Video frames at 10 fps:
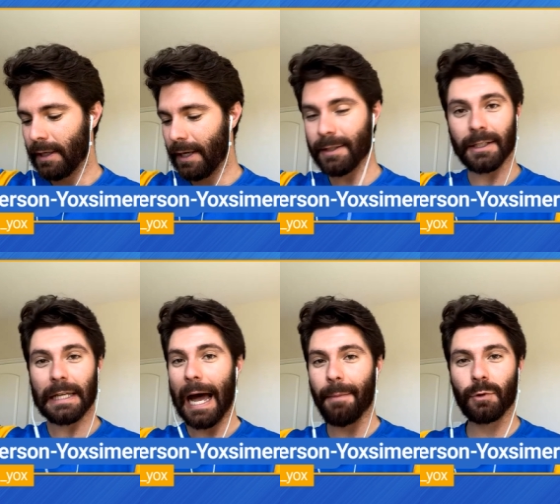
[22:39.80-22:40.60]
is a
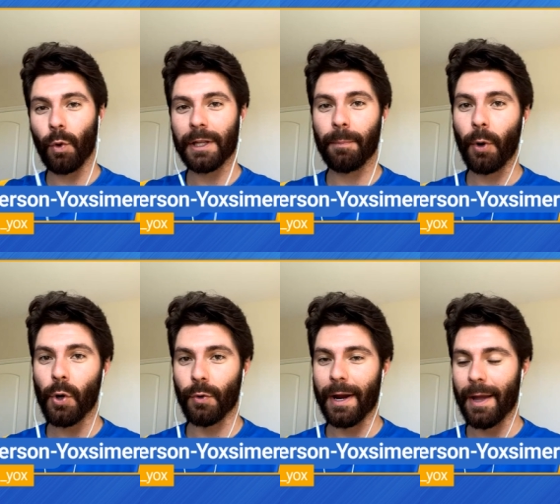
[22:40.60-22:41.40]
top 20
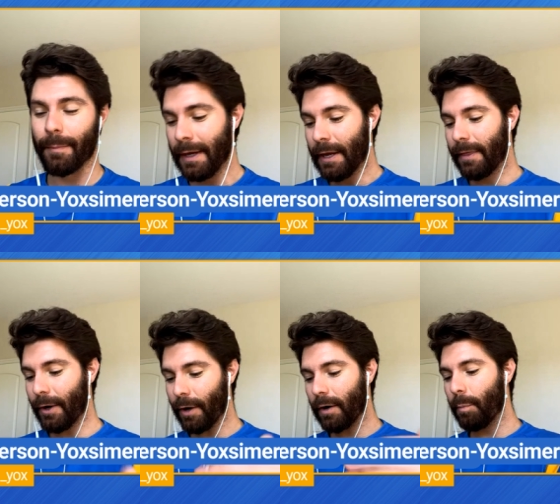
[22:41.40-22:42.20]
program.
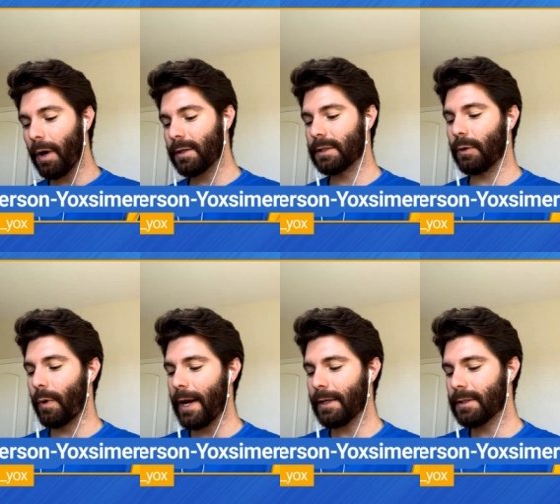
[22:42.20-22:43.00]
They're amongst the
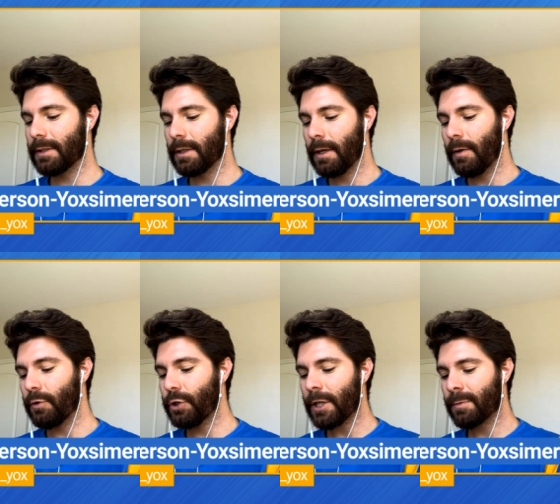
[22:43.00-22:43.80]
ranks
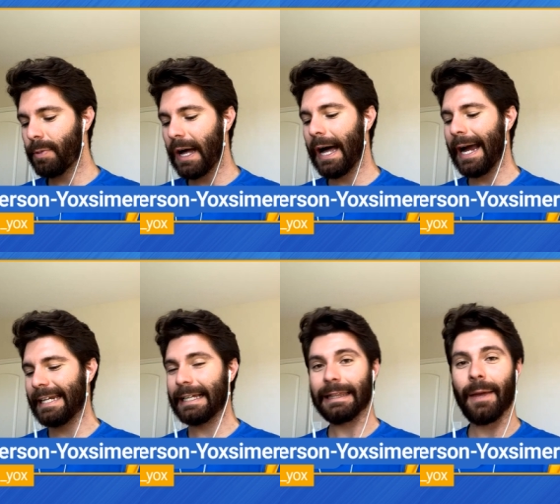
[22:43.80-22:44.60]
just
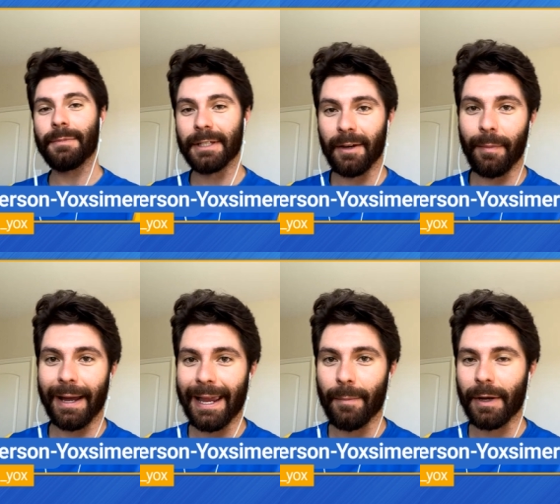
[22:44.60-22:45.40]
behind Clemson and
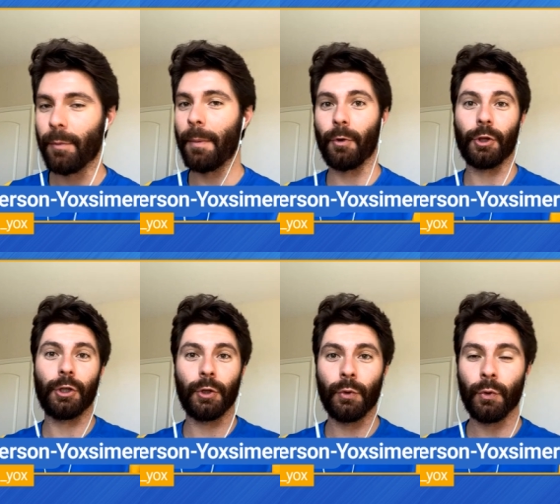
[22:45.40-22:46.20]
Miami. Remember the
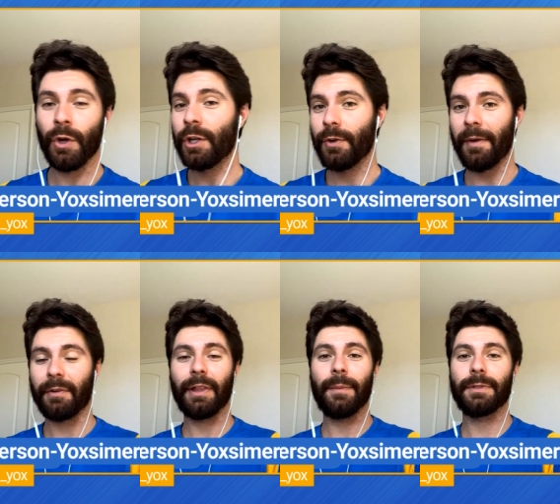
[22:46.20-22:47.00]
U, you
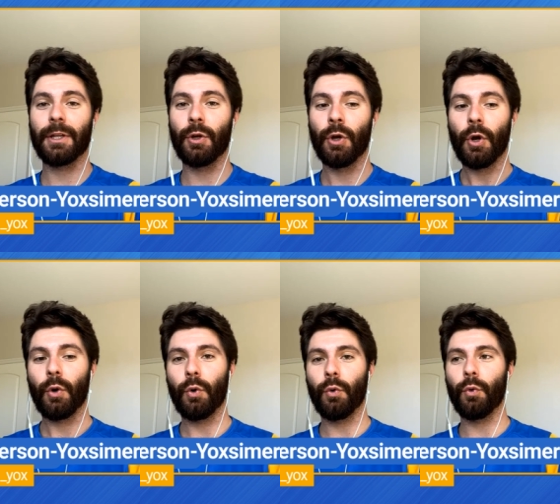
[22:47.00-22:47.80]
have Clemson,
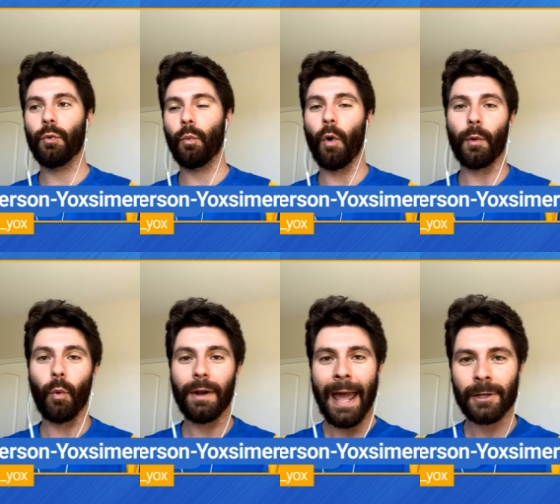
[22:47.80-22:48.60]
who won
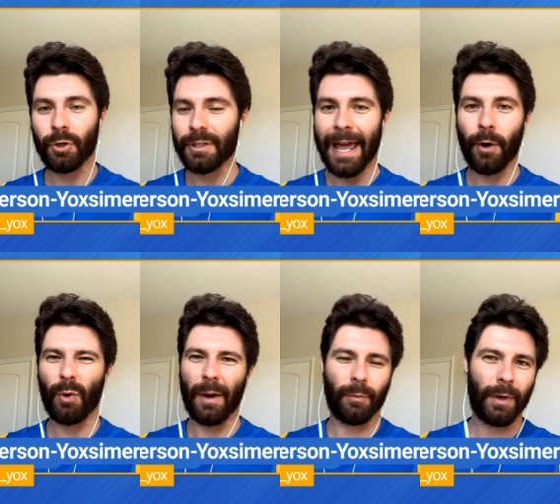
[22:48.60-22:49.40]
one national
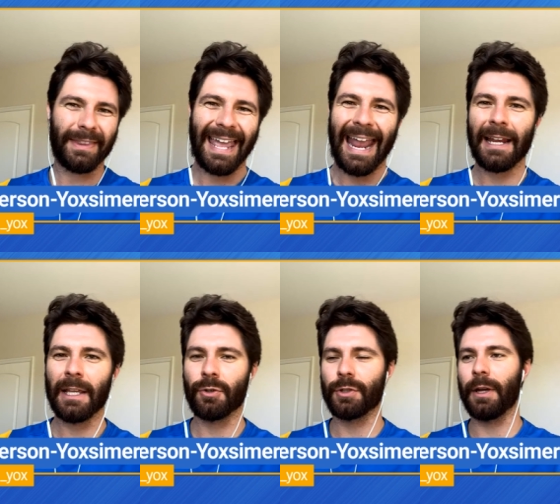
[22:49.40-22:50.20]
title, uh, what, in the
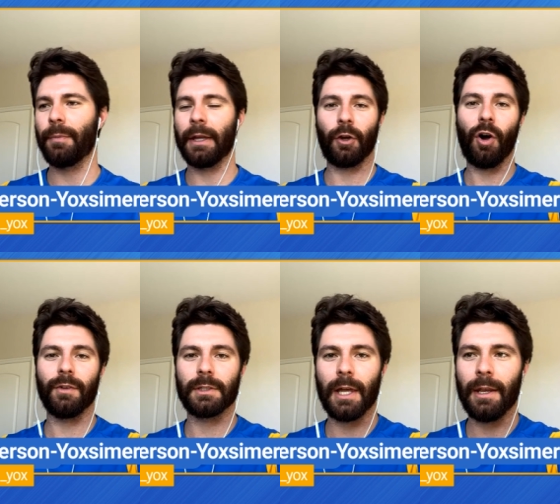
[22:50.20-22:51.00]
80s or something, and all
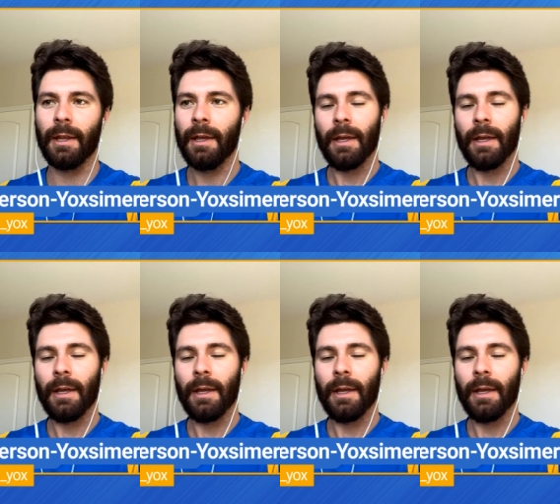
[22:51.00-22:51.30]
of a sudden